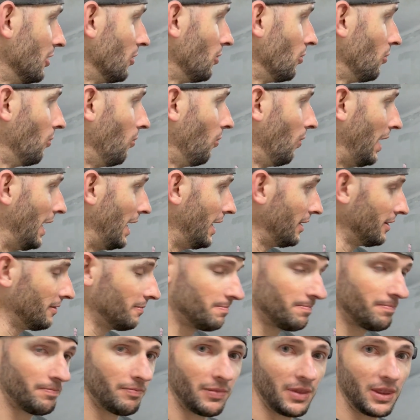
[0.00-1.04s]

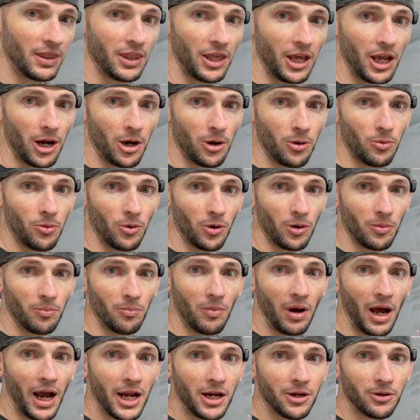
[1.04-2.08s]
Well, there were
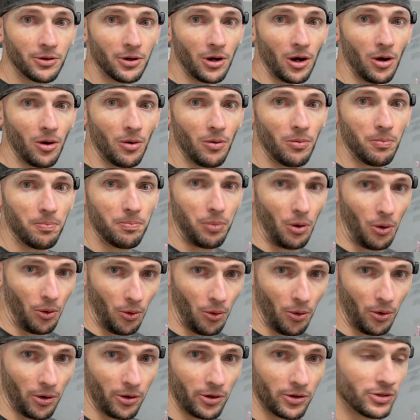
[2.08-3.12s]
micro
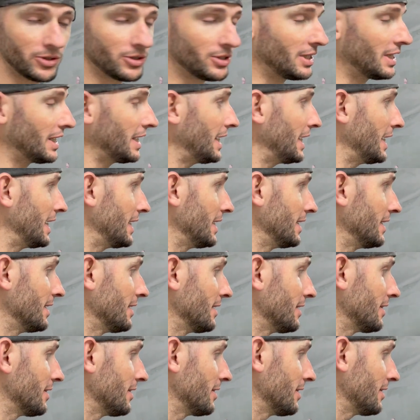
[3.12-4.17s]
pores
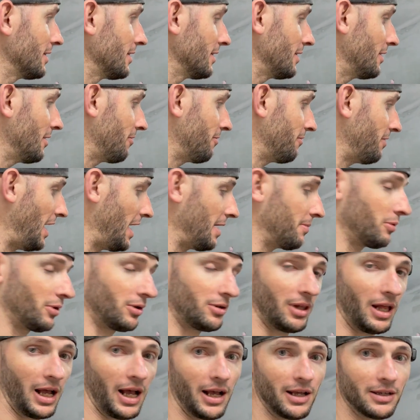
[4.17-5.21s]
in the
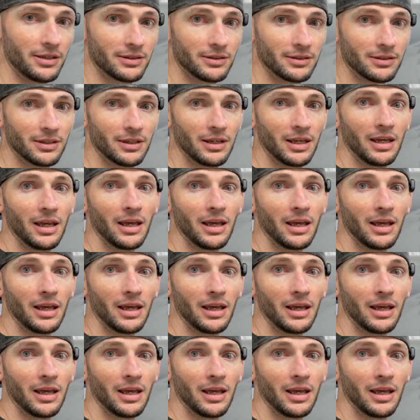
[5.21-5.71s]
fiberglass.